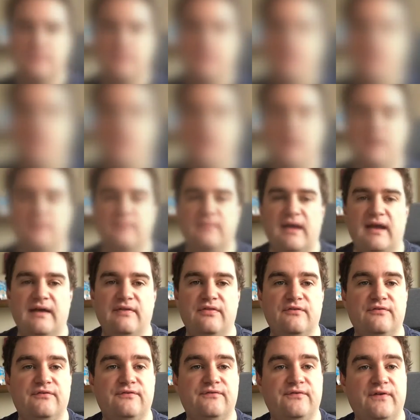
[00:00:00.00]
And
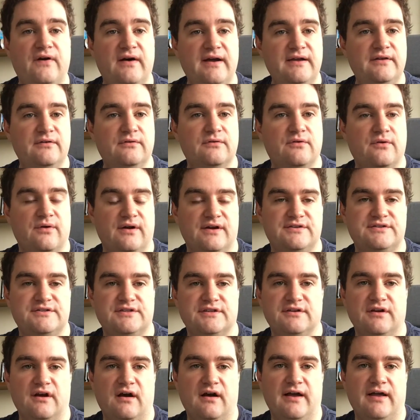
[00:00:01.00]
the final
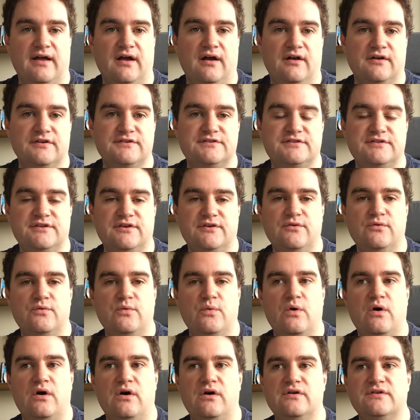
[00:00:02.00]
question I asked you
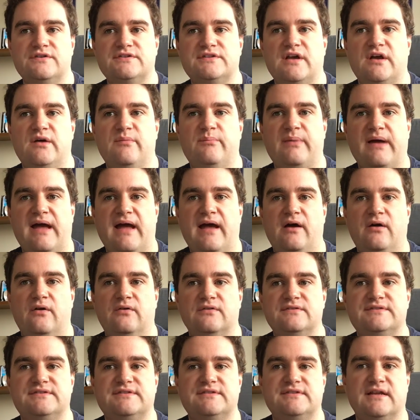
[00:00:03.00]
was
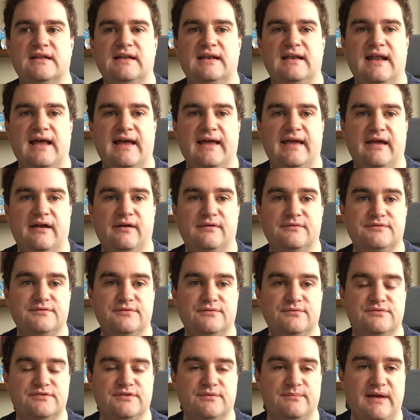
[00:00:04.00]
about layout
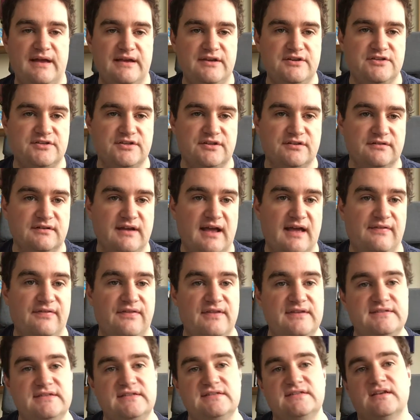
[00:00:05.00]
automation, and
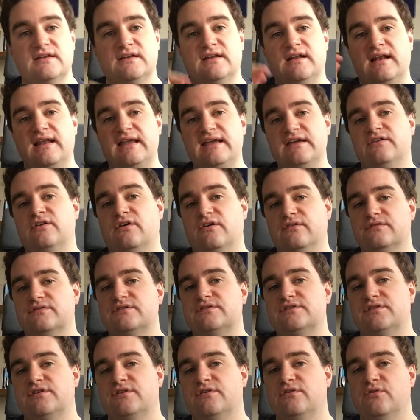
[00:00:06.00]
this is going to lead on
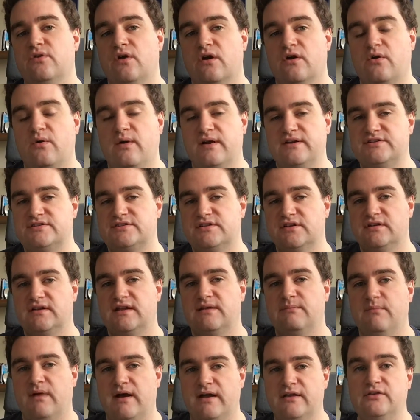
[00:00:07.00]
to a question
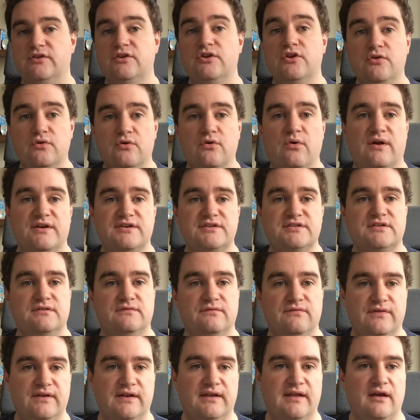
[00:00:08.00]
in my new question
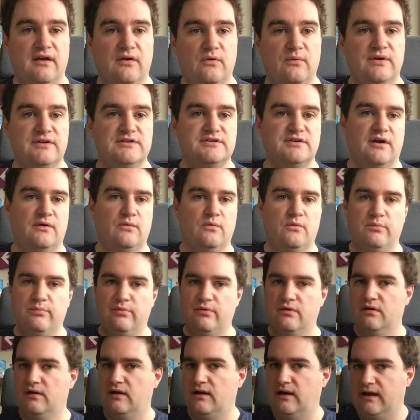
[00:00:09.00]
video, which I will
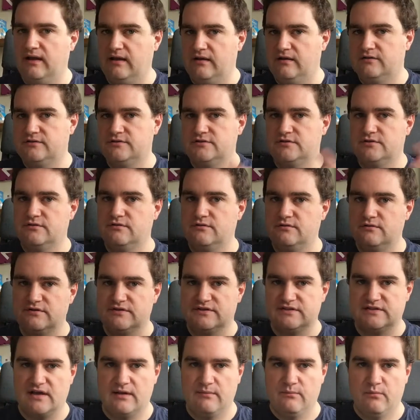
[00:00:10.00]
put a link to
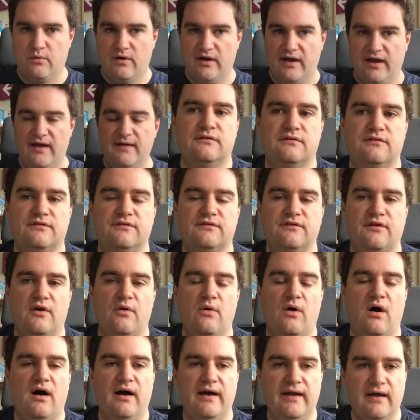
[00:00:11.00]
somewhere.
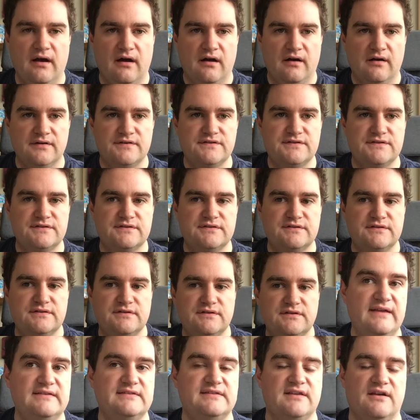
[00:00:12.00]
So I
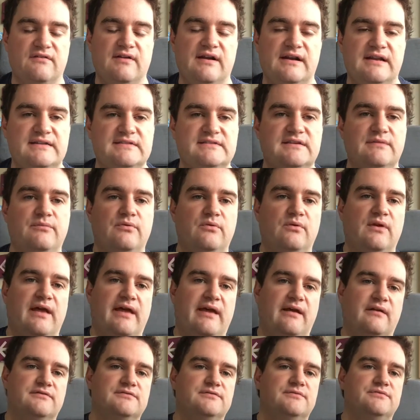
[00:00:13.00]
asked, is there any simple
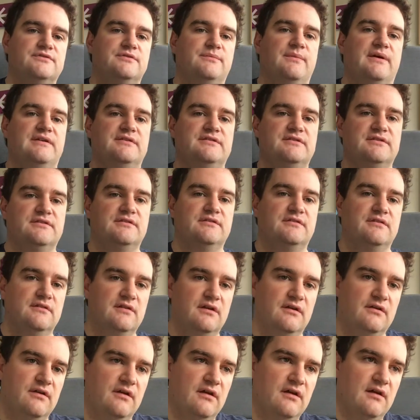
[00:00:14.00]
layout automation
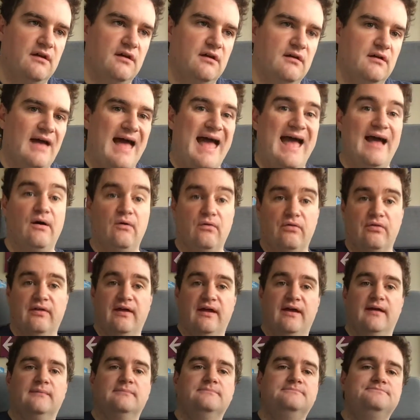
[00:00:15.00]
out
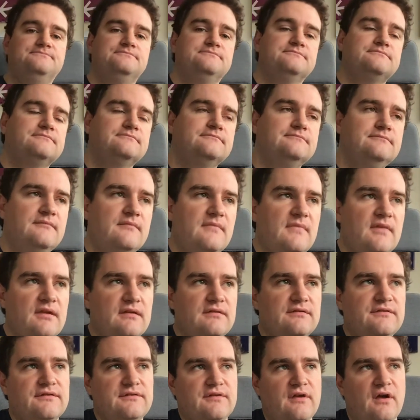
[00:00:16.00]
there?
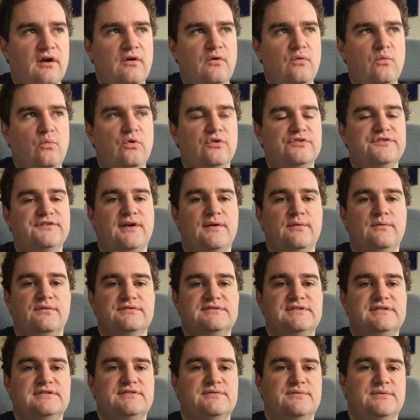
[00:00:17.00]
So what I
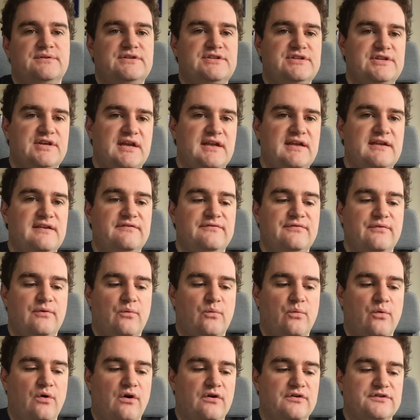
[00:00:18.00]
wanted to achieve
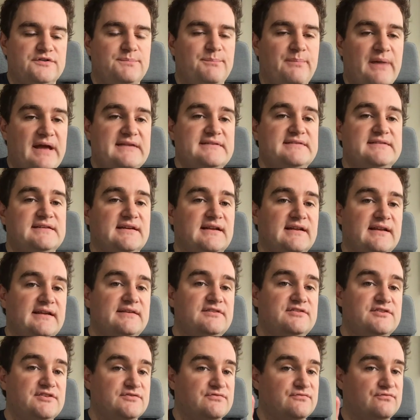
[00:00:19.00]
was basically
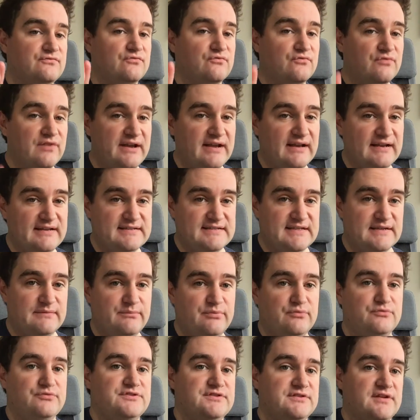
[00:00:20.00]
just really
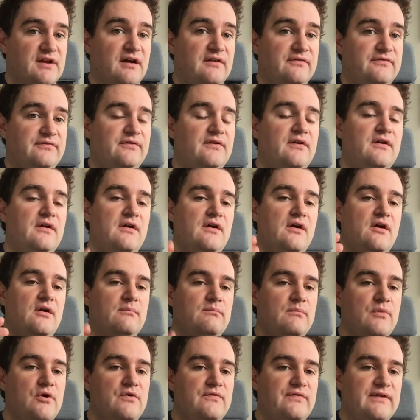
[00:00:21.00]
simple stuff,
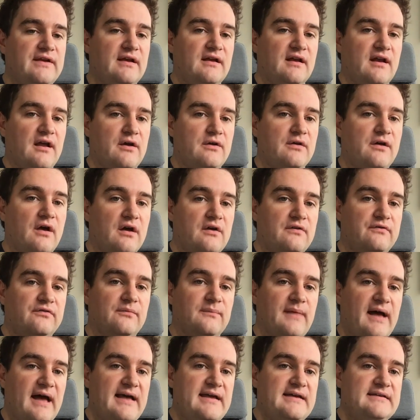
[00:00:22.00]
moving a loco
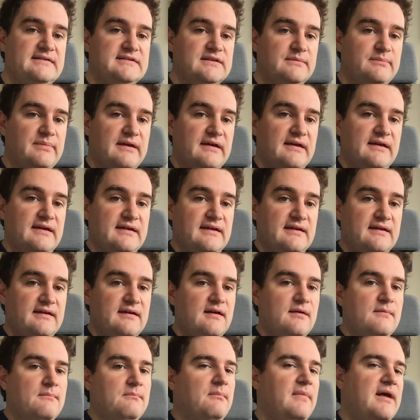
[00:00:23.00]
from A to B,
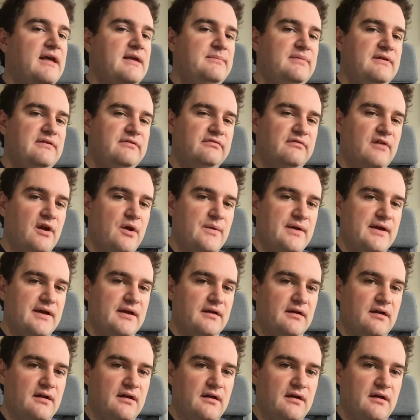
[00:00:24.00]
maybe throwing
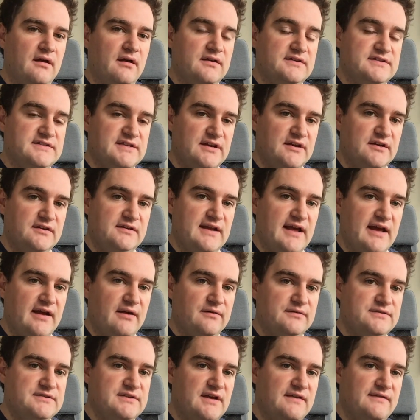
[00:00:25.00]
a
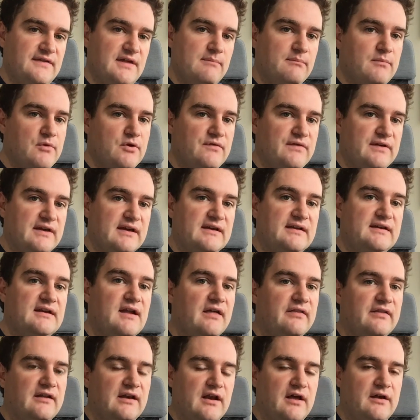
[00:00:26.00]
turnout, and then moving
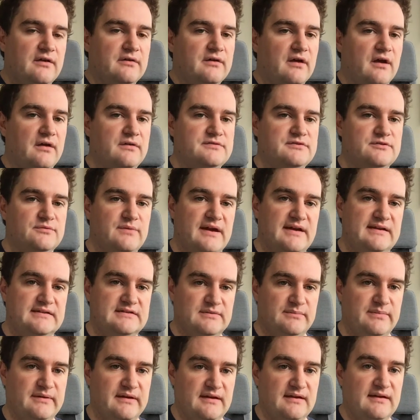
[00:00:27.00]
another loco to A
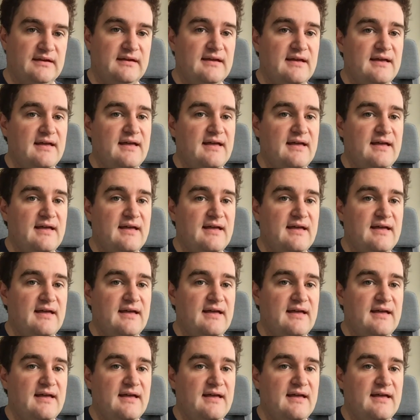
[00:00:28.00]
to B.